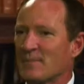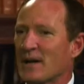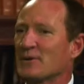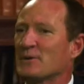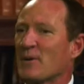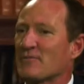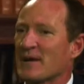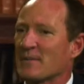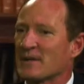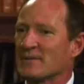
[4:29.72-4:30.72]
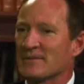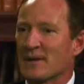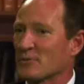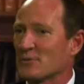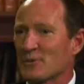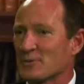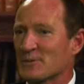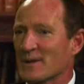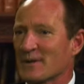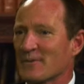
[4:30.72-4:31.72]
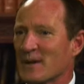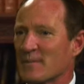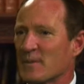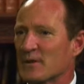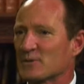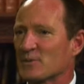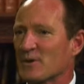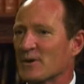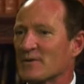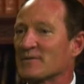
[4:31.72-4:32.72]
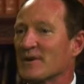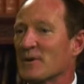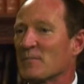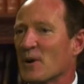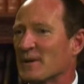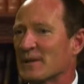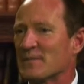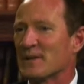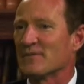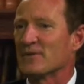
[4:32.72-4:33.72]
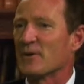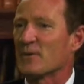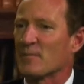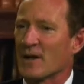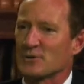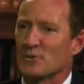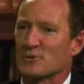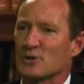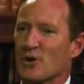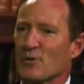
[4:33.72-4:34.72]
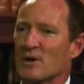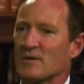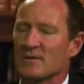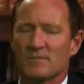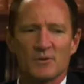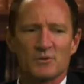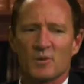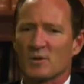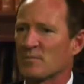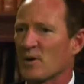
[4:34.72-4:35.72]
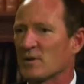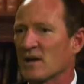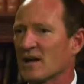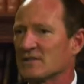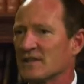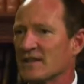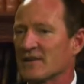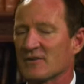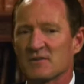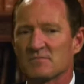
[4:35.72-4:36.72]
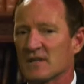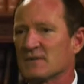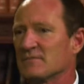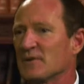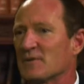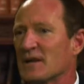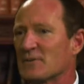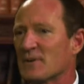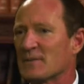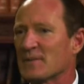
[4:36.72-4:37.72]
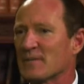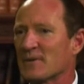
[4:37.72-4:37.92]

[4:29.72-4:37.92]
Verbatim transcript: mate, I knew my family. That was all that was really around me because we were on a, on a property in the middle of nowhere, a place called Jalobro. There was probably a population in that area, you know, fifteen, twenty people